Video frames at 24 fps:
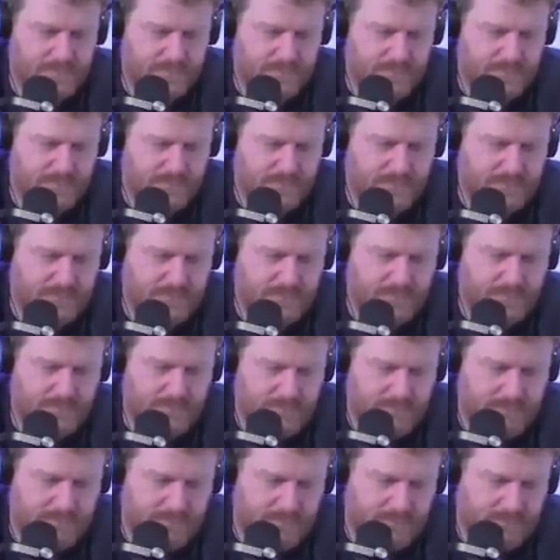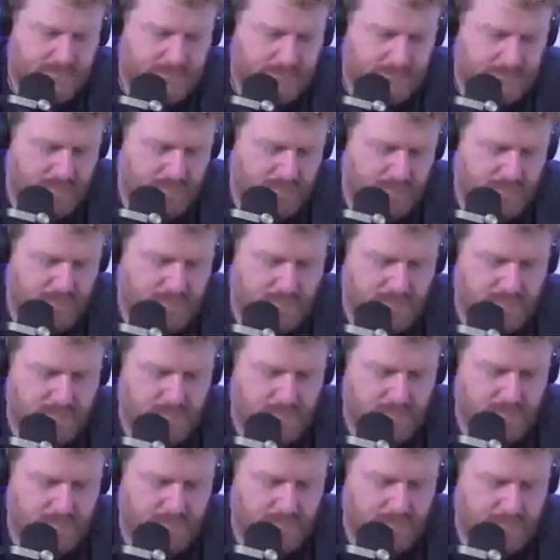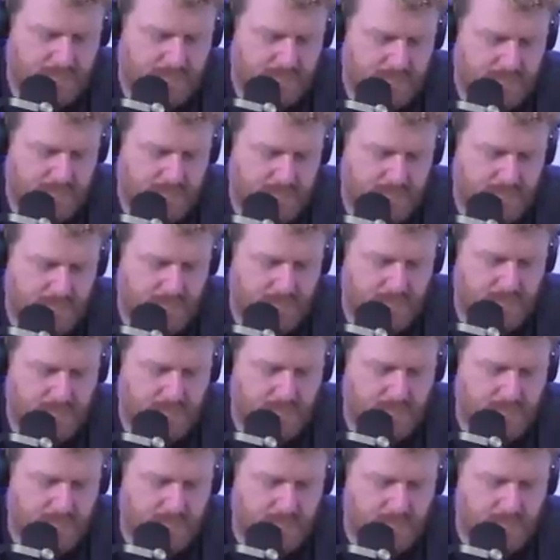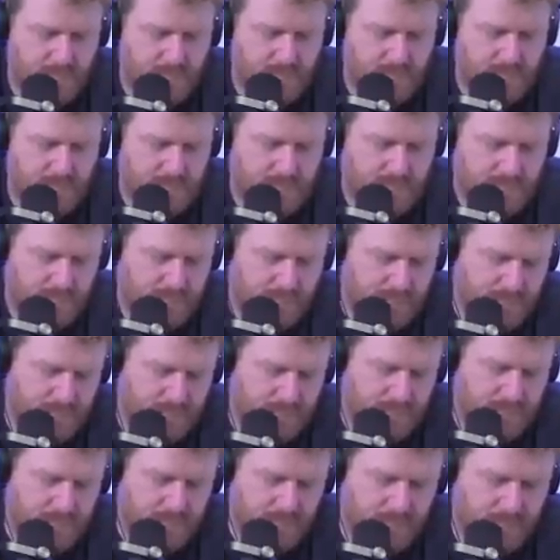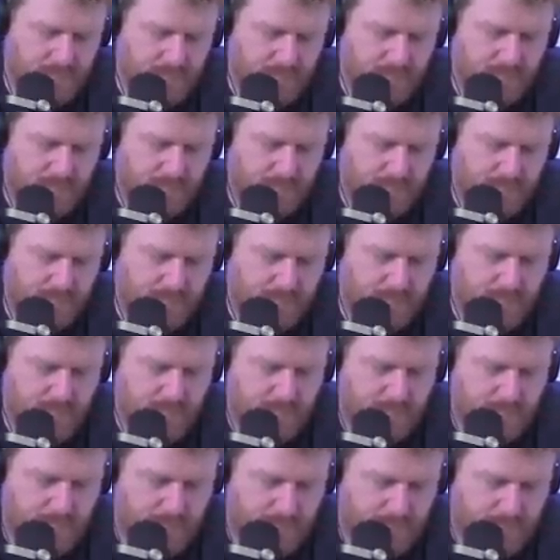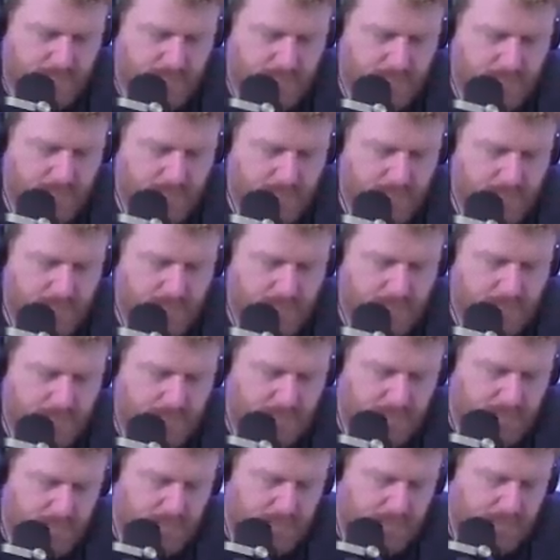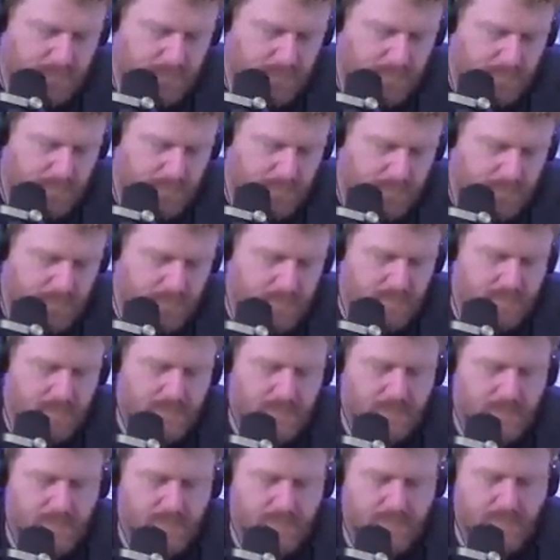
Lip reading: This person isn't speaking.